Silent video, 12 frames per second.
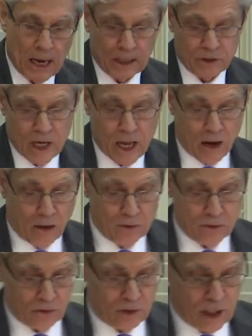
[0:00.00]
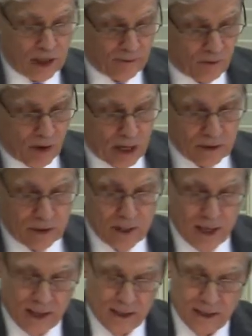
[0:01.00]
Isaiah also said of Christ's
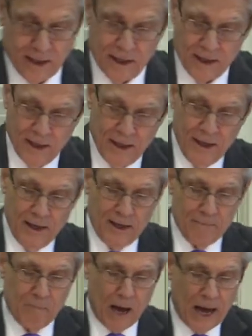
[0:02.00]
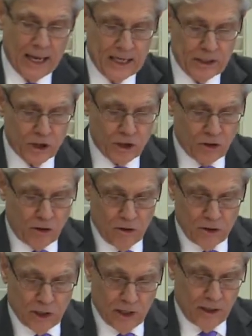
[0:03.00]
death that by his
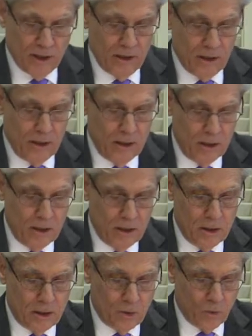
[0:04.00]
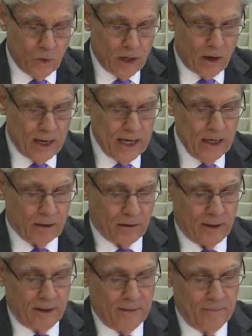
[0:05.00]
scourging we are
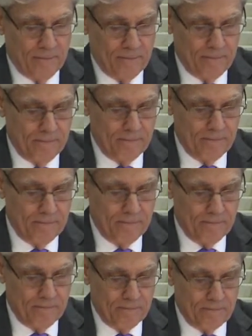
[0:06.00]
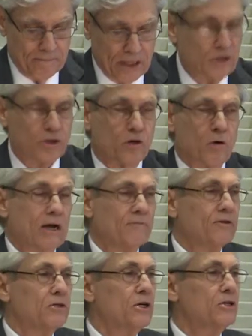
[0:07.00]
healed. He's the
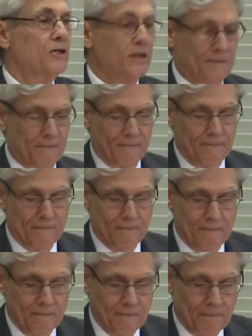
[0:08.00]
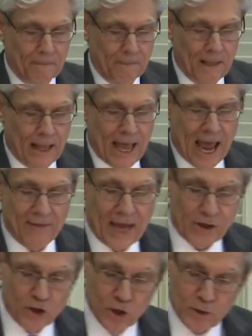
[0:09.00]
great physician. And
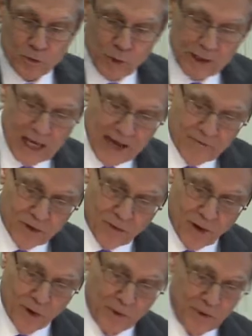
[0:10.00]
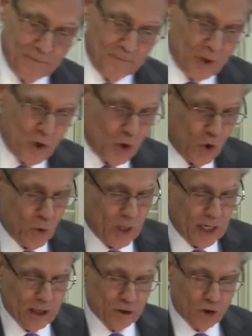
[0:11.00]
that too is what David wrote, who
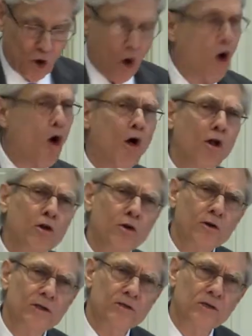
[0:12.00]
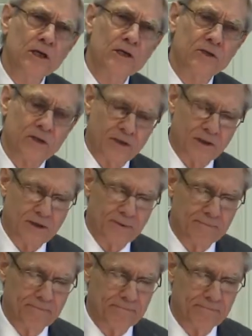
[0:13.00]
heals all your diseases.